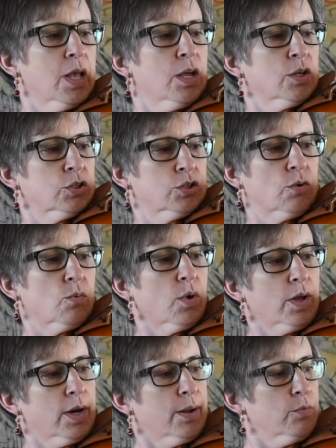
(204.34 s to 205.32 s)
So
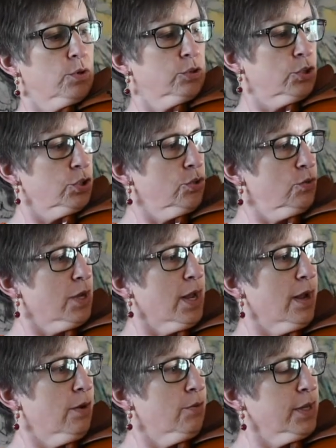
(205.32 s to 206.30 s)
what I will do
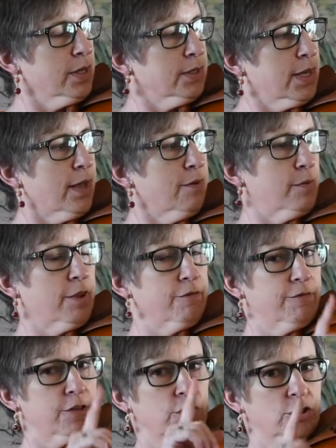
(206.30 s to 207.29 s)
now is have my
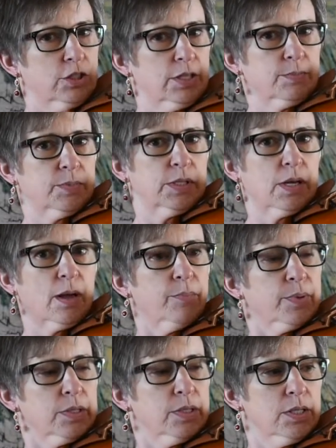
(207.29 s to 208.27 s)
fingertips up
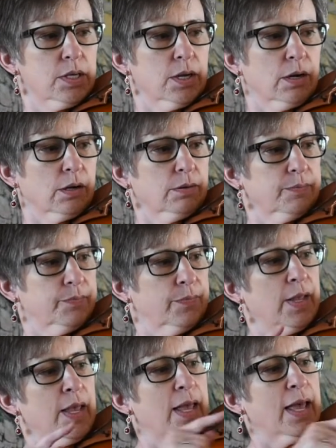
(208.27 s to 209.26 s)
in the air,
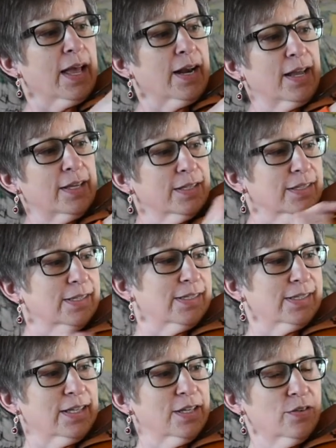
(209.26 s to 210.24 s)
and I can
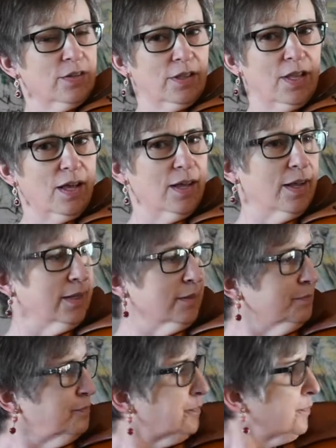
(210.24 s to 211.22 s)
see the line
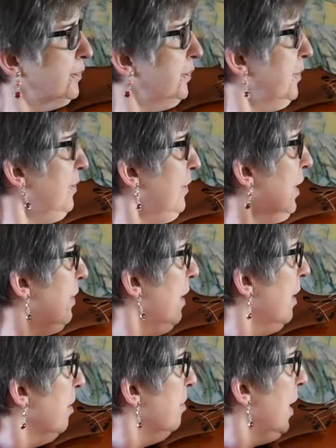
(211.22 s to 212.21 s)

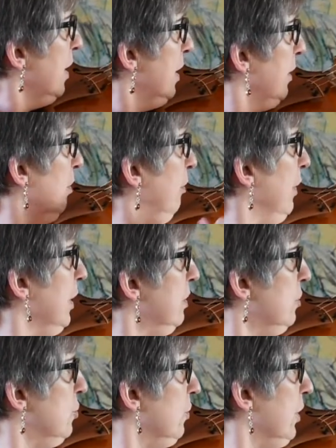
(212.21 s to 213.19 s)
that I made at the
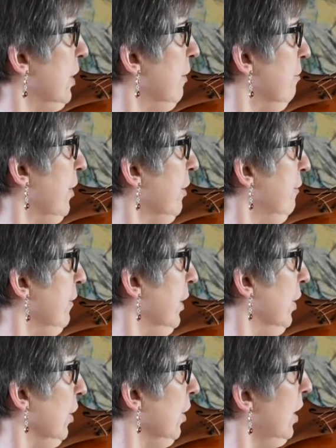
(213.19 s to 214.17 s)
base joint of my
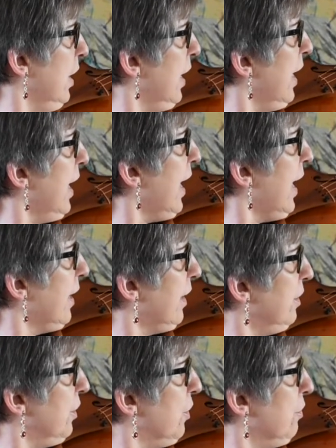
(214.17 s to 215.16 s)
finger, and I
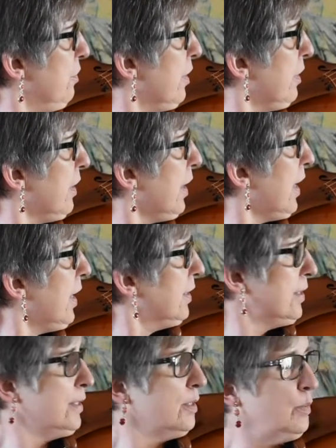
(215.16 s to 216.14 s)
know that the
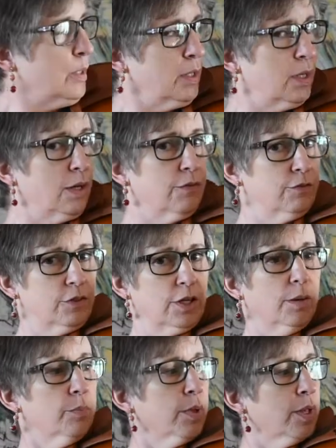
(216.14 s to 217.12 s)
X is being covered
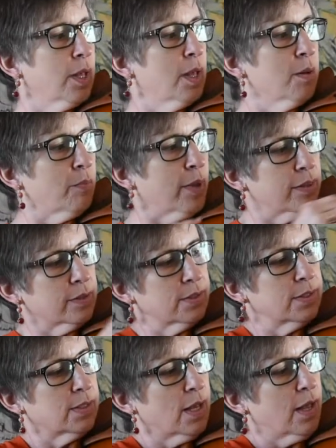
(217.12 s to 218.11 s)
up by the
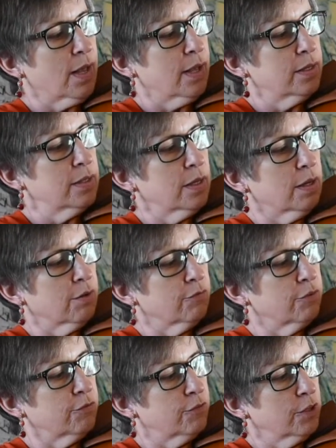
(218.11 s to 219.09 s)
side of
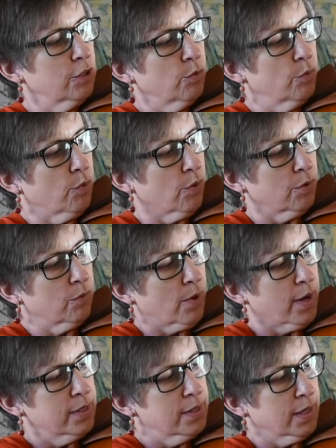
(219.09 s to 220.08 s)
the fingerboard
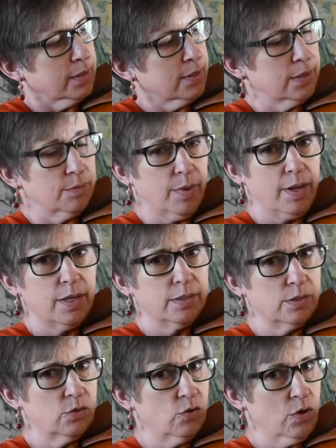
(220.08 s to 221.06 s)
right next to my
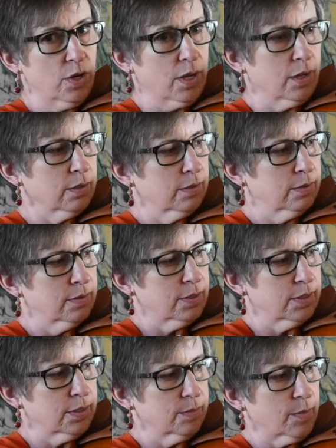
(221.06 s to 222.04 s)
string.
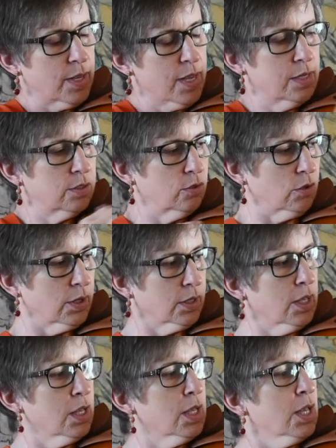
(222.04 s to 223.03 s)
This is my A string.
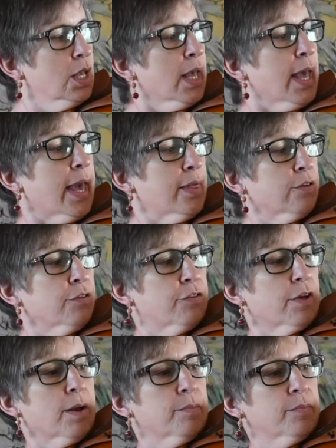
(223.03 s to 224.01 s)
And the
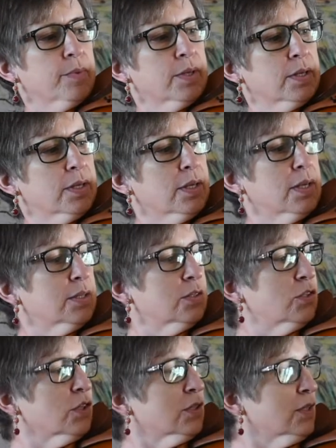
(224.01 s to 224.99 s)
thumb is
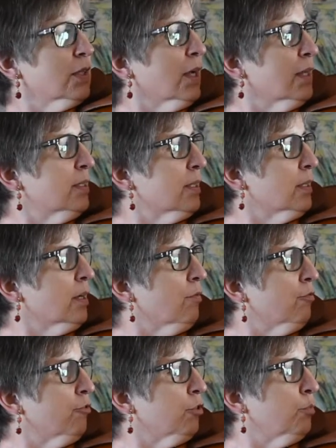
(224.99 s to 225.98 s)
just nice and
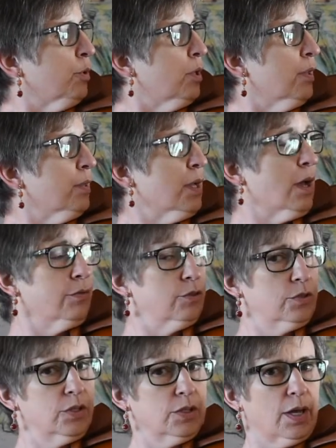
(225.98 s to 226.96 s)
comfortable on the other
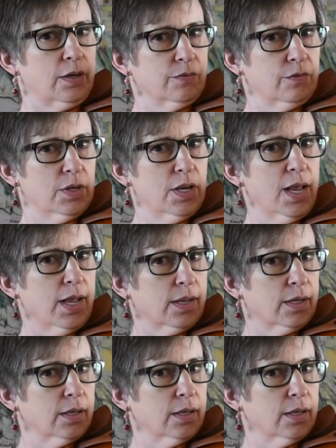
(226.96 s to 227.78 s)
side of the neck.